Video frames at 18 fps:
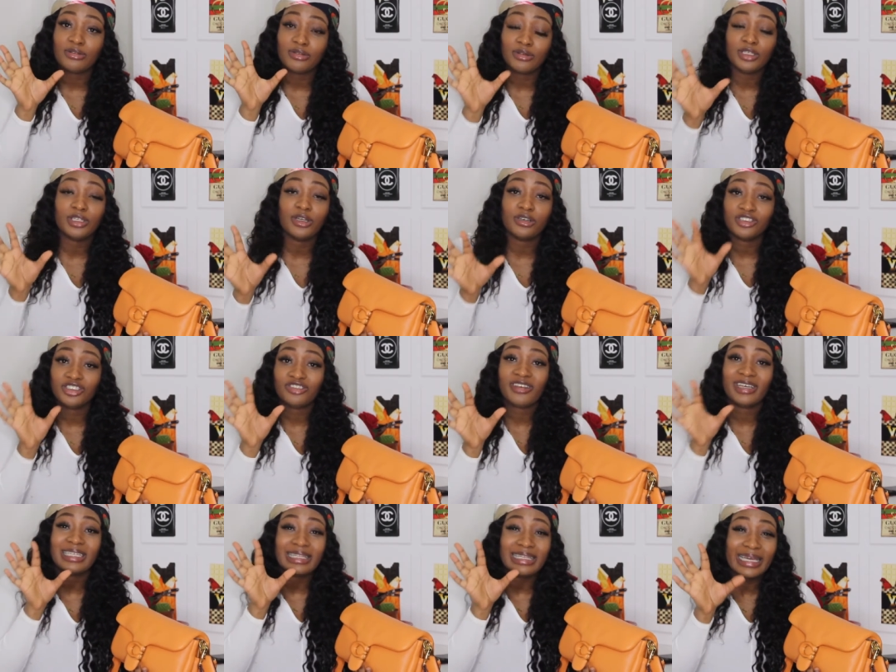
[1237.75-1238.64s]
you know
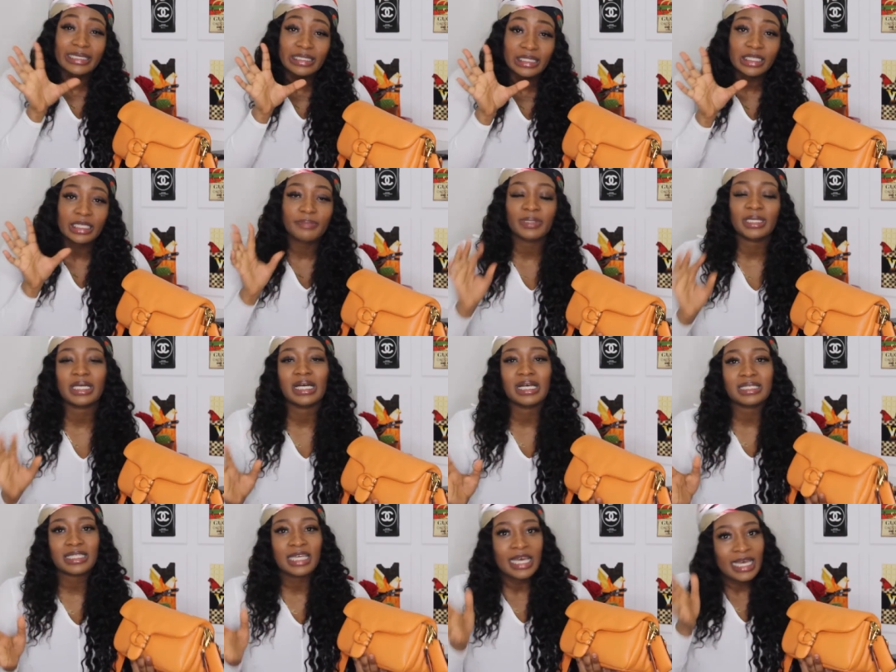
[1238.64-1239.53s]
tread lightly
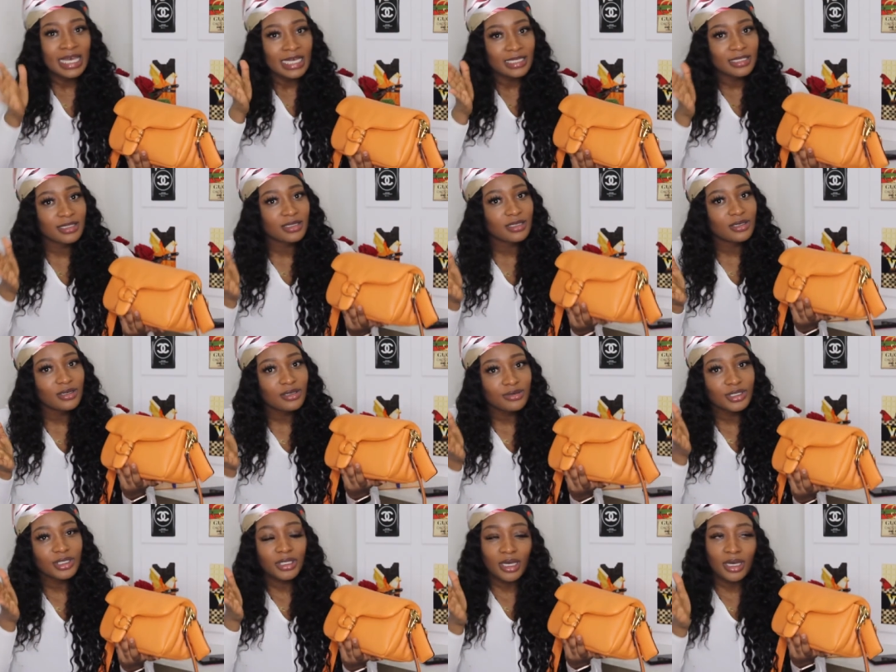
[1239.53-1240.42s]
because it's
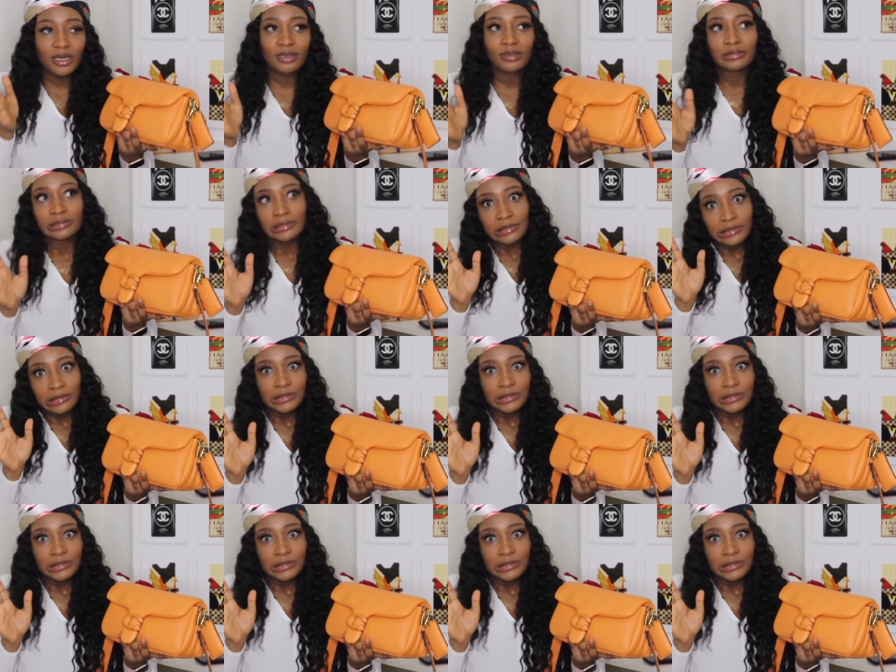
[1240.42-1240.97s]
still you know